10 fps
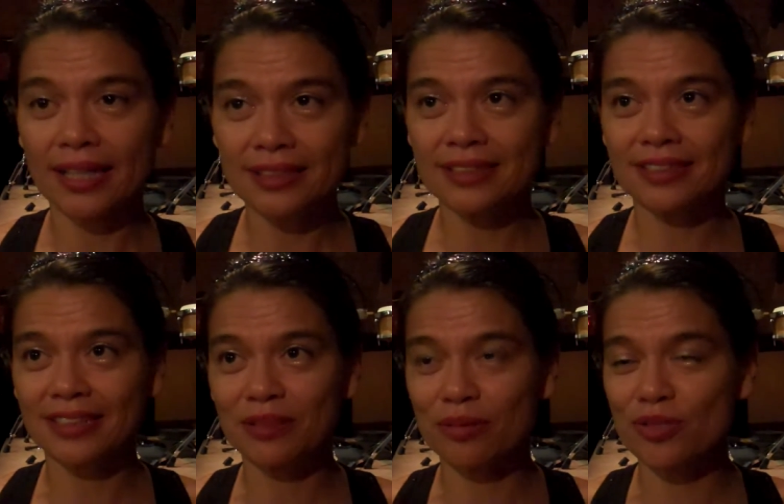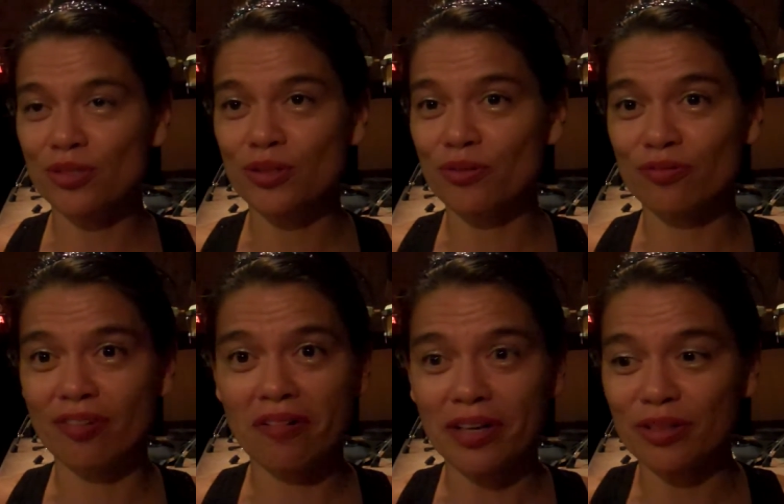And it was a
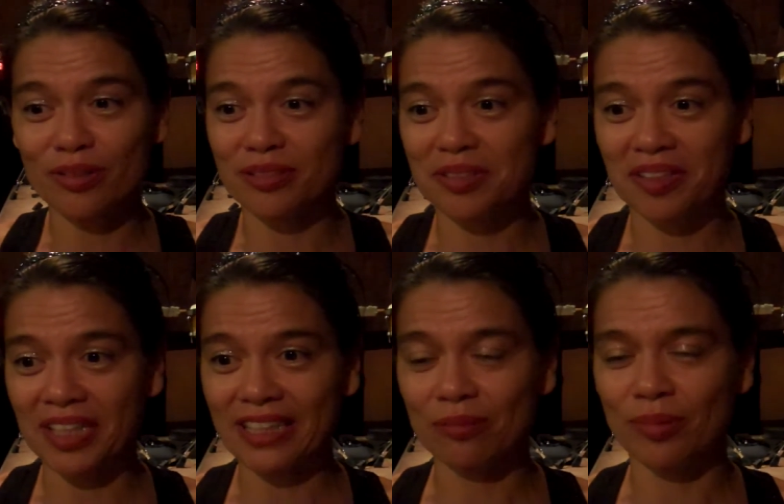very good thing,